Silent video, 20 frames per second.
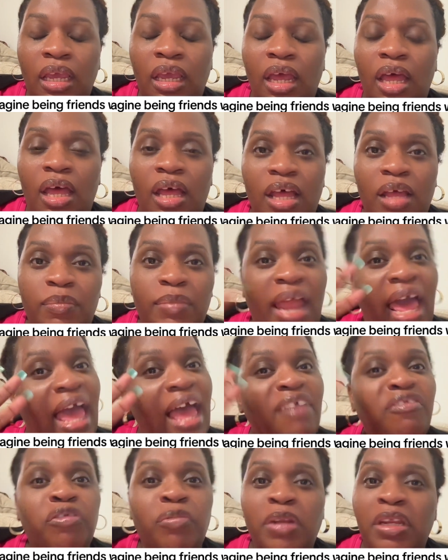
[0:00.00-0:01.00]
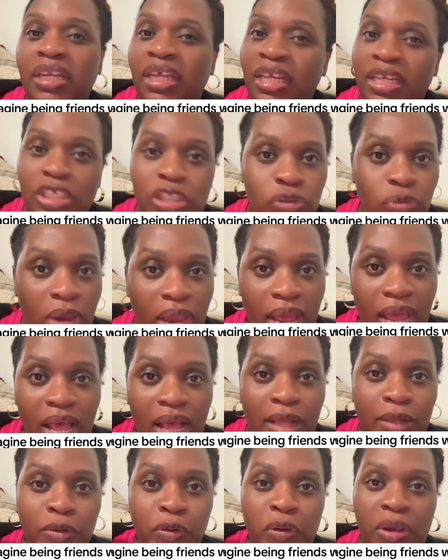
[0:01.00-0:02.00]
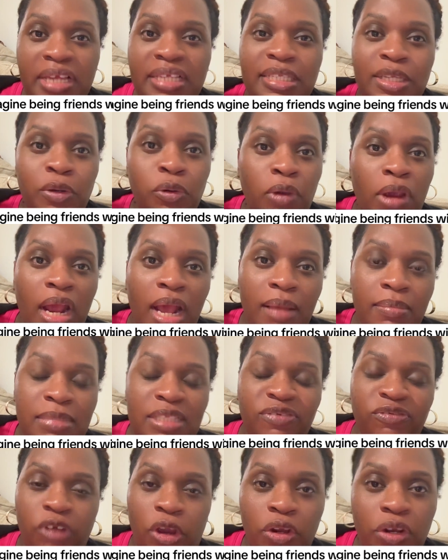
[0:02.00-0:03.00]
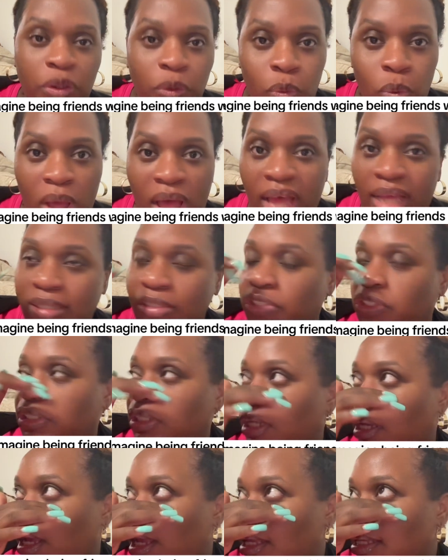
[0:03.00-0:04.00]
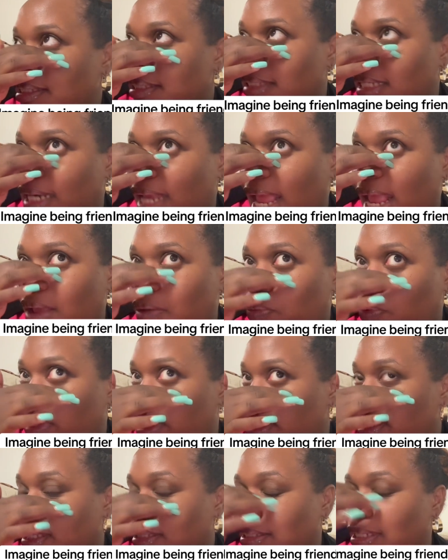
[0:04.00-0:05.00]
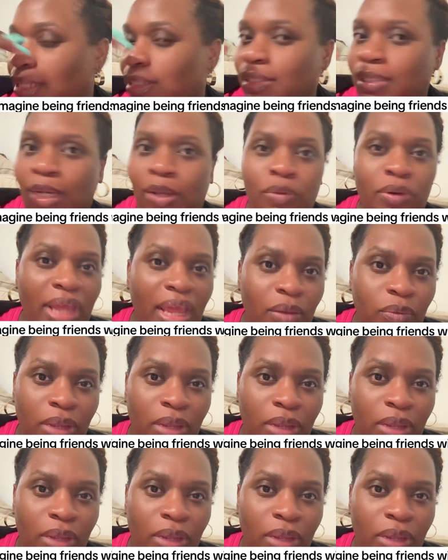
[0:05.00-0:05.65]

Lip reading: live from the Diddy trial, Crazy Crimes, Verdict Watch. Today was a slow day.